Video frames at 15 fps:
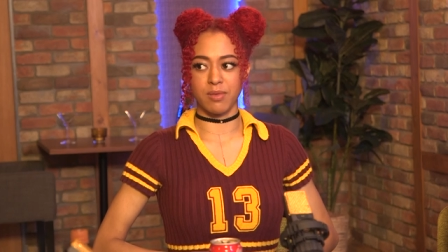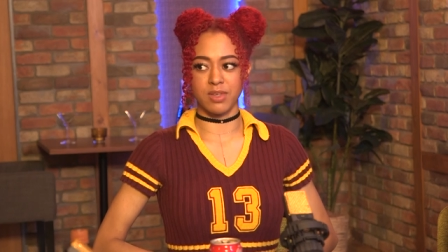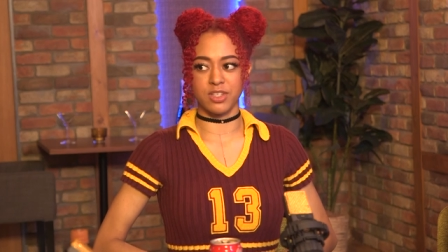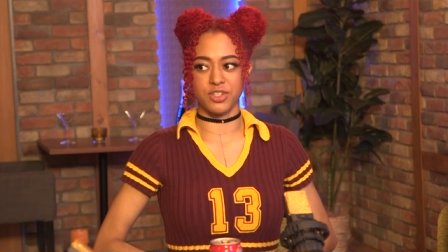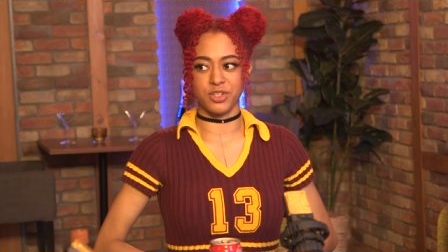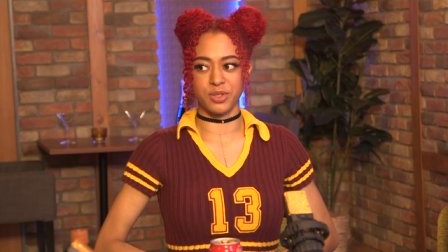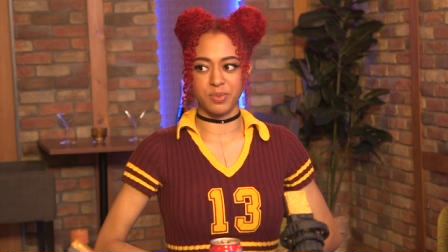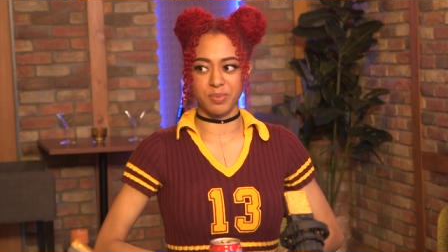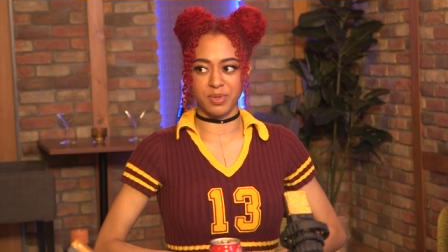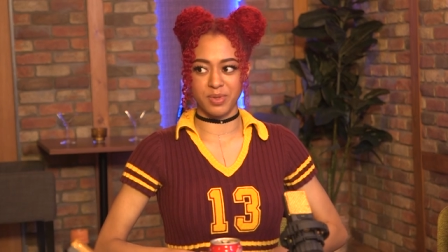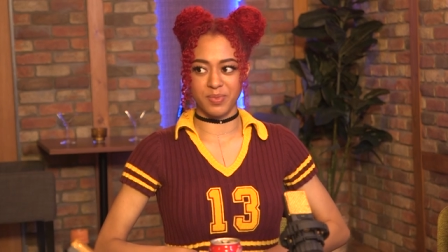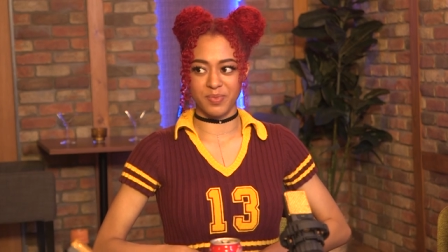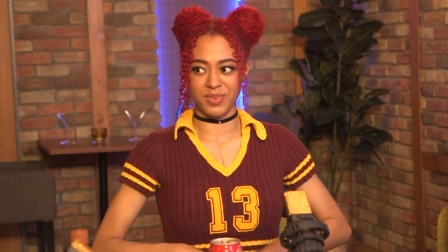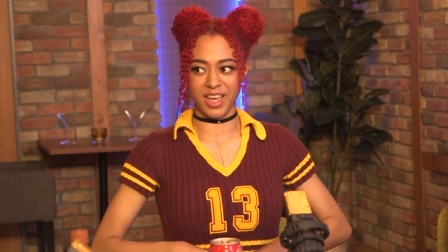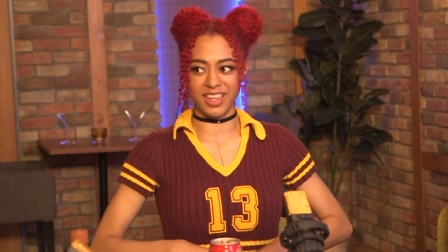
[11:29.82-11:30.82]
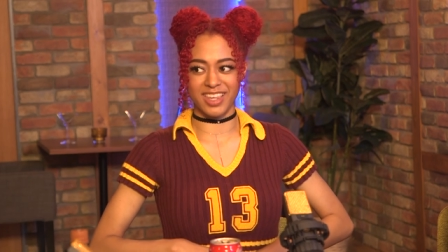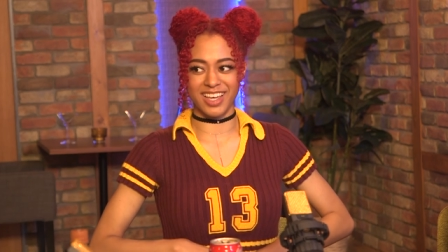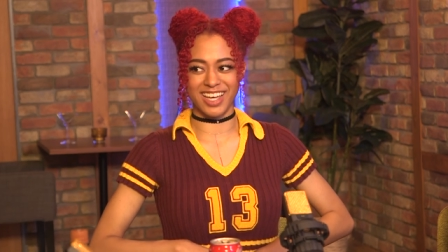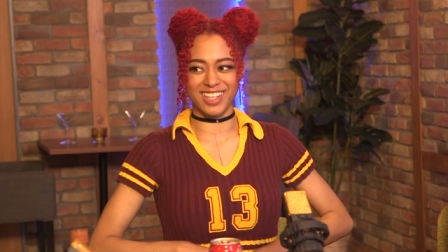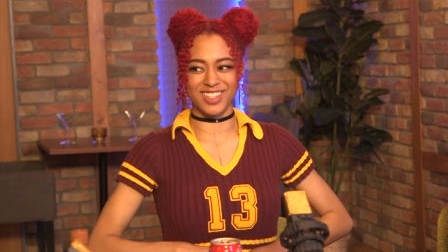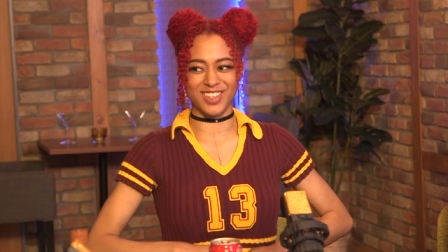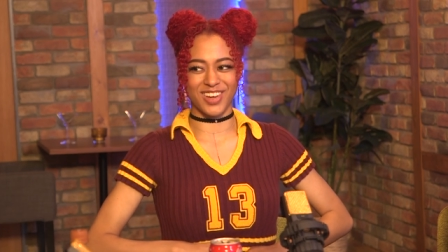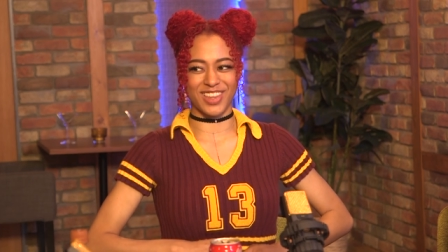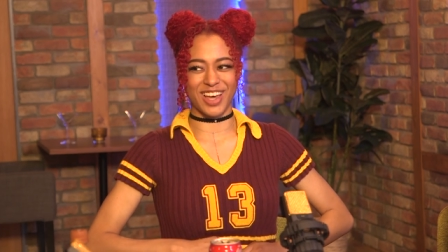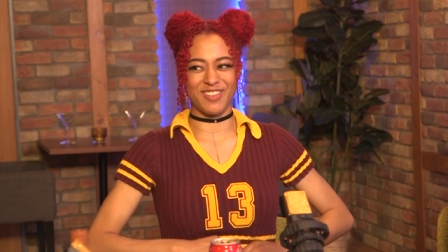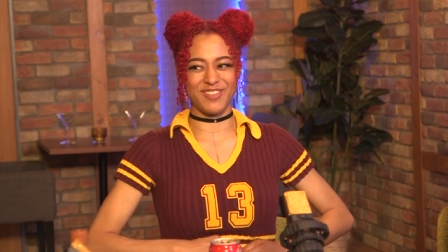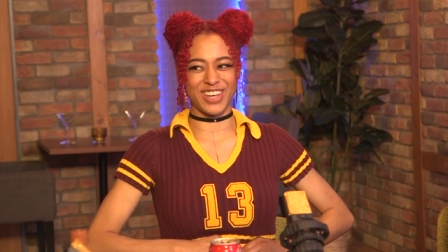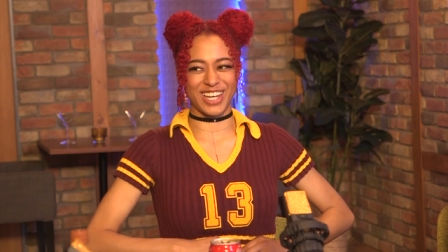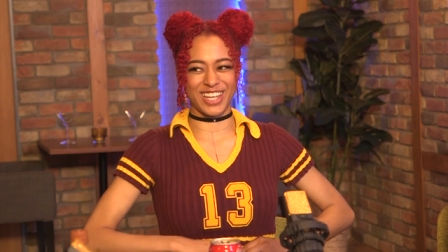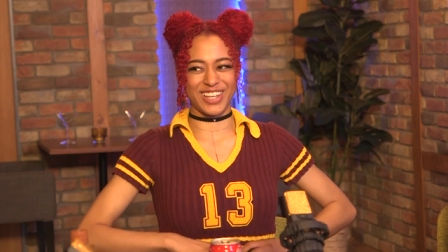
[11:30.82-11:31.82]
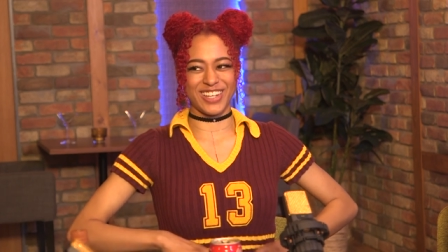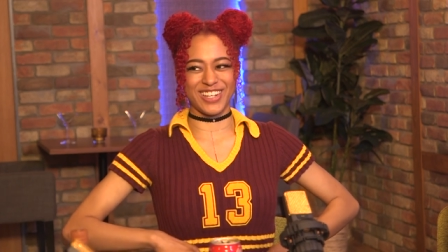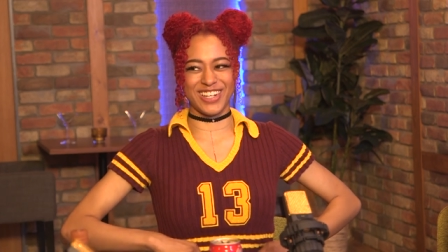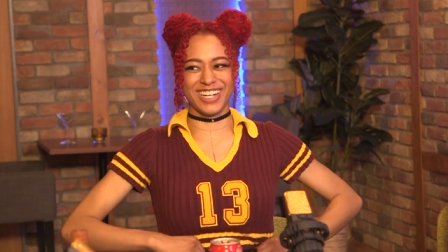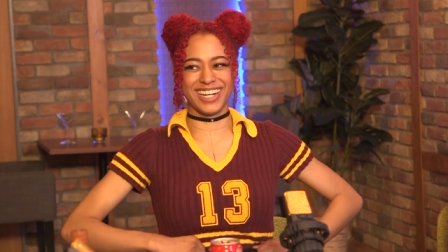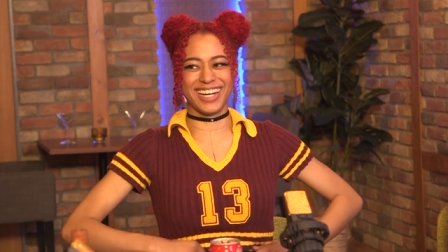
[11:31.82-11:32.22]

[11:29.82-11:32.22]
in, like, Shibuya 109. I think I saw that video. Maybe.